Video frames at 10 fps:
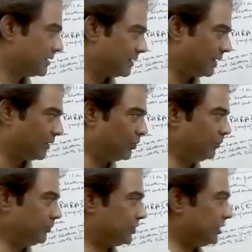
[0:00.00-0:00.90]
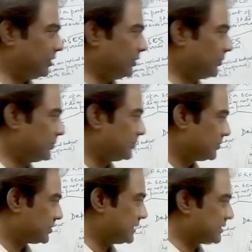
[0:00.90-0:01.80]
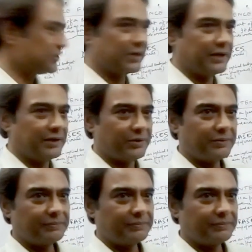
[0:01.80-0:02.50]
Yeah. Whom she knew since her childhood.